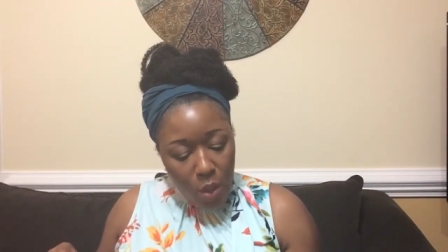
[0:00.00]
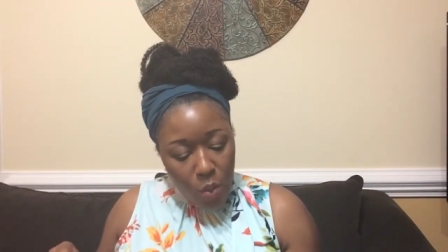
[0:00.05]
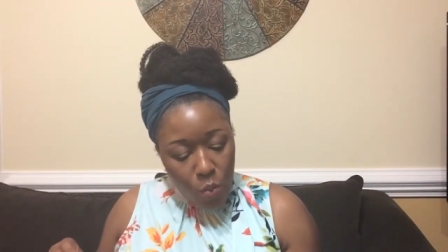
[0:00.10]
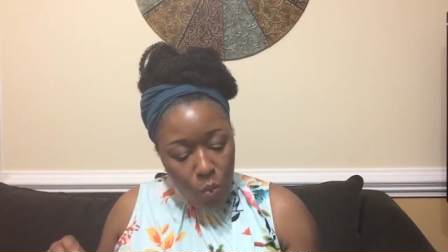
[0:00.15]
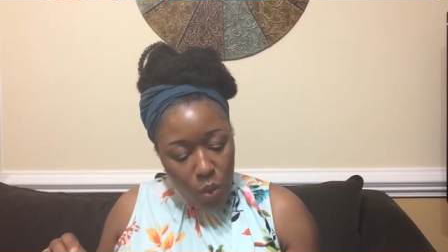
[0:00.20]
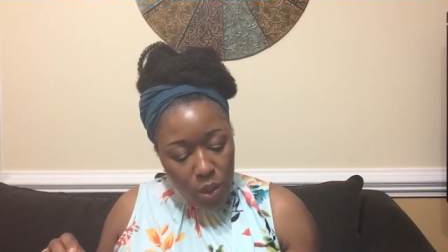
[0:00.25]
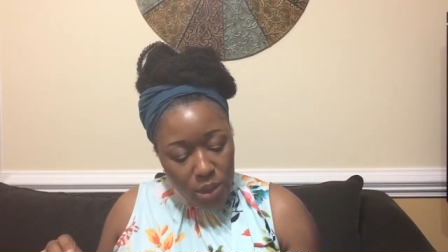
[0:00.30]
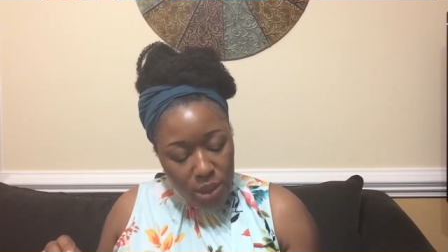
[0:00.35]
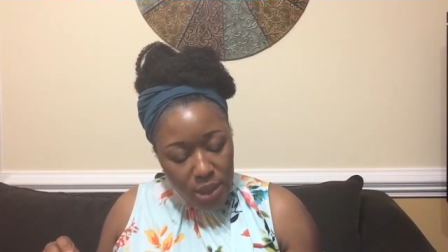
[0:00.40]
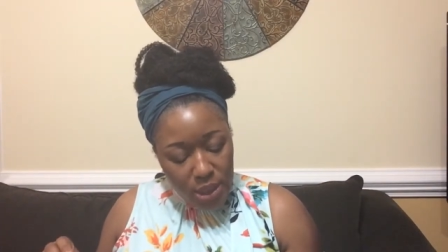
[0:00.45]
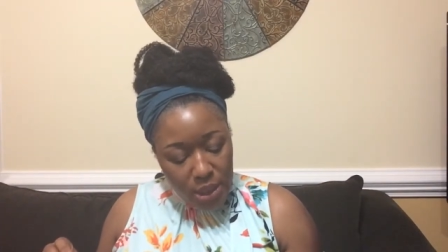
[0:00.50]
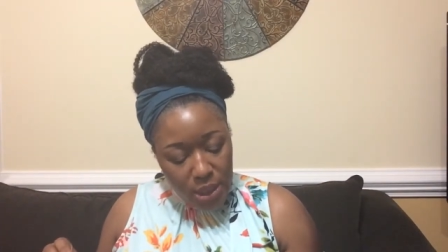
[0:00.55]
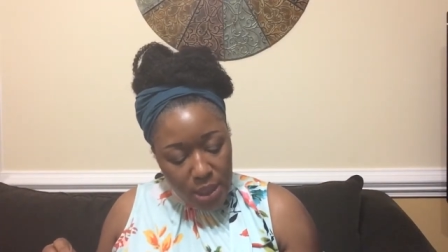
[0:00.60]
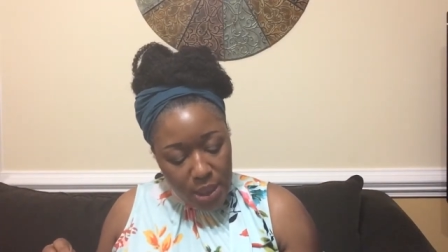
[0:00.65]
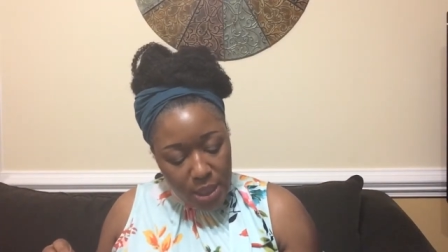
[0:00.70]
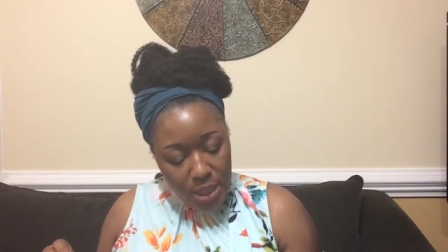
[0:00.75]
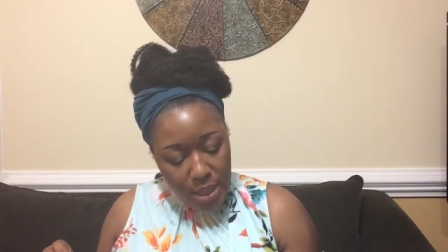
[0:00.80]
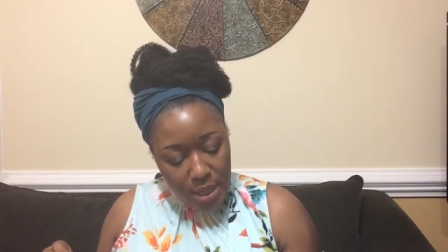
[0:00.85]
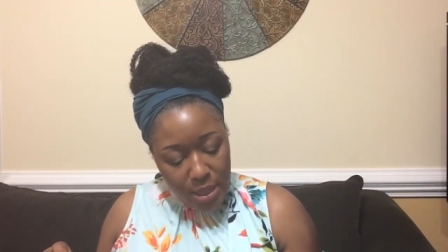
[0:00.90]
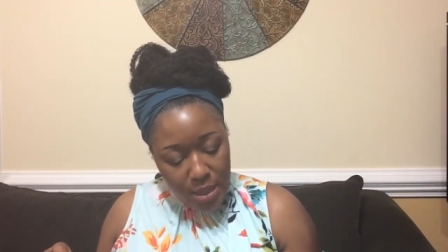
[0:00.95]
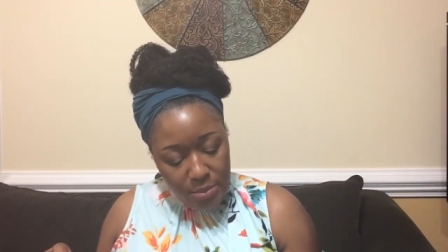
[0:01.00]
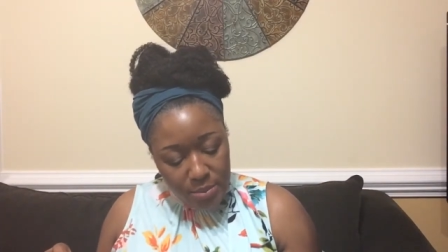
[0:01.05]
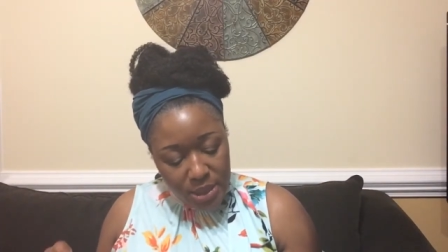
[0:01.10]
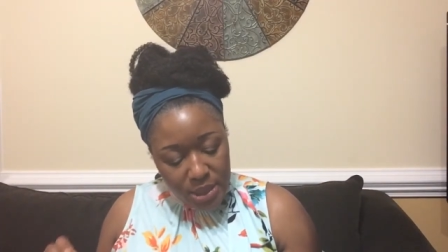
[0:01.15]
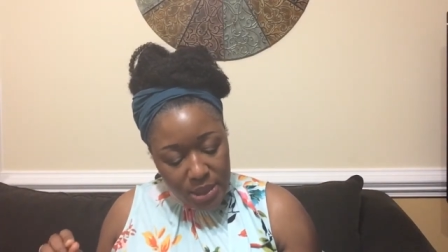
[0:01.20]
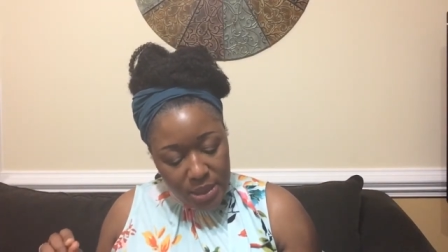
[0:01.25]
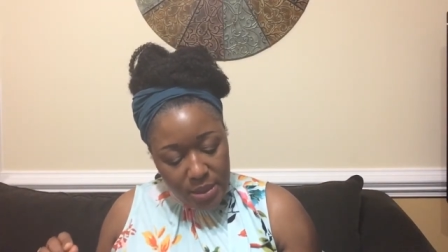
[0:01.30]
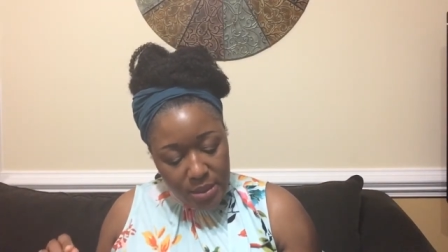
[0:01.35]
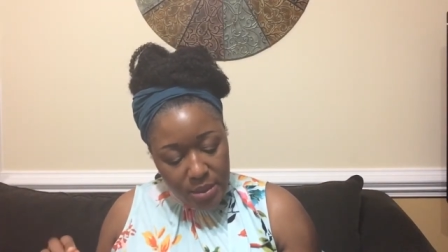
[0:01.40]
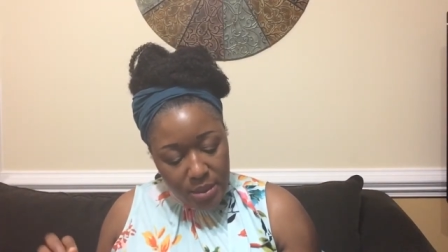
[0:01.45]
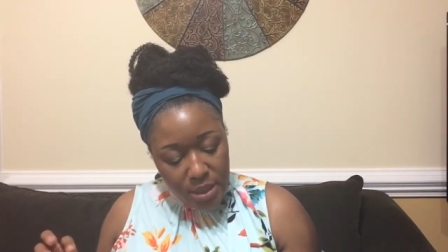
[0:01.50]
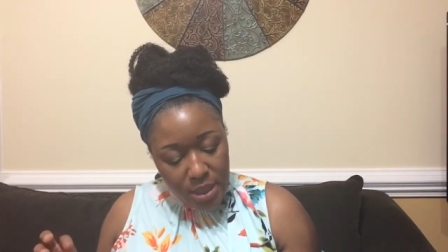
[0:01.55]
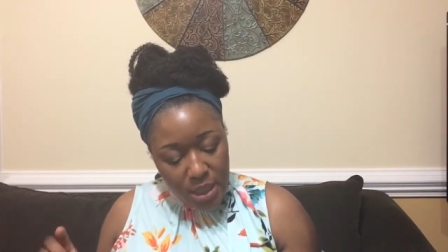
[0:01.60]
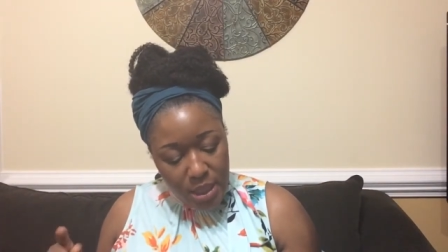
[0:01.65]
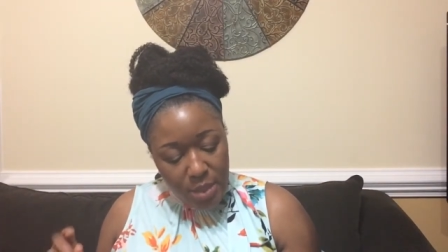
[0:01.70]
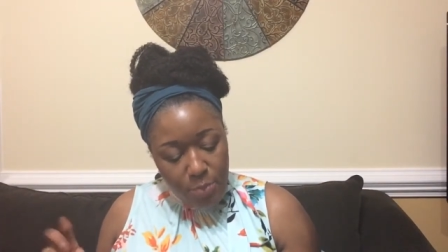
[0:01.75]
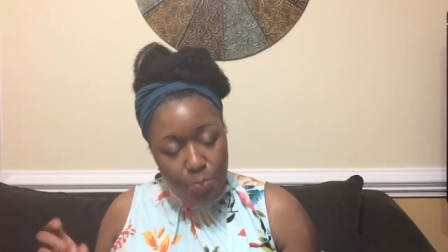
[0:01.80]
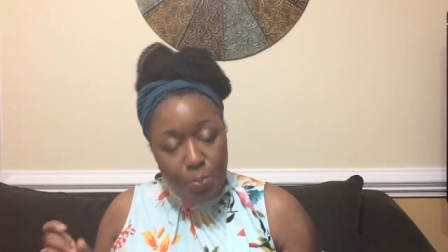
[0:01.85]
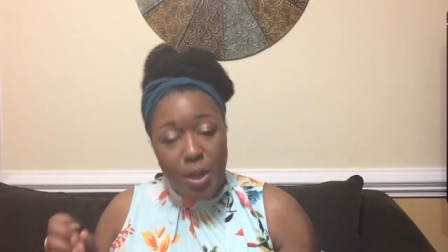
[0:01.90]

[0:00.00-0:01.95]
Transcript: one of the um, the